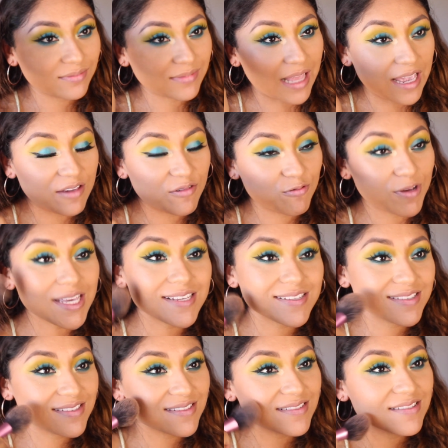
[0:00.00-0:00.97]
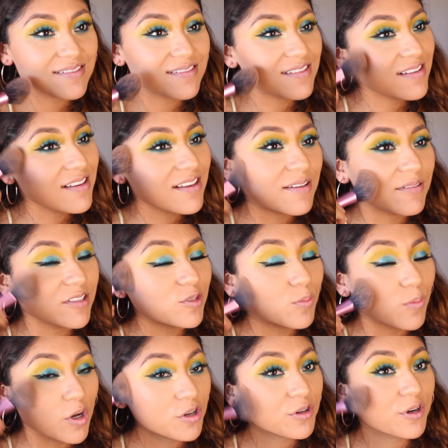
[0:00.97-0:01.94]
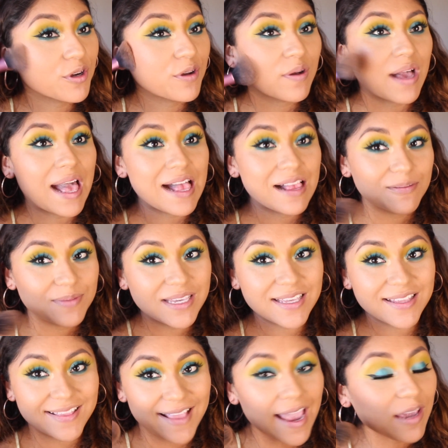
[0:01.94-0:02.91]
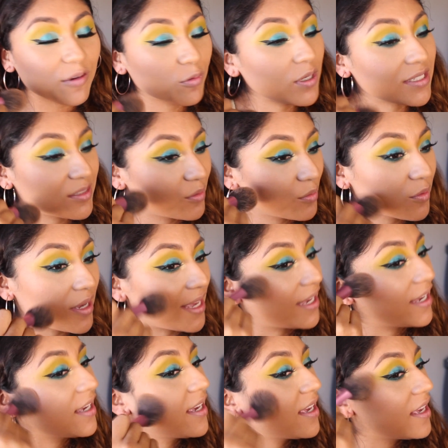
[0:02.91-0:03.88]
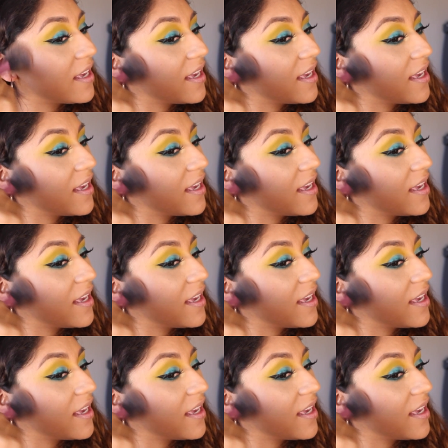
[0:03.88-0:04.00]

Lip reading: 9 weeks. Tomorrow I'll be 9 weeks away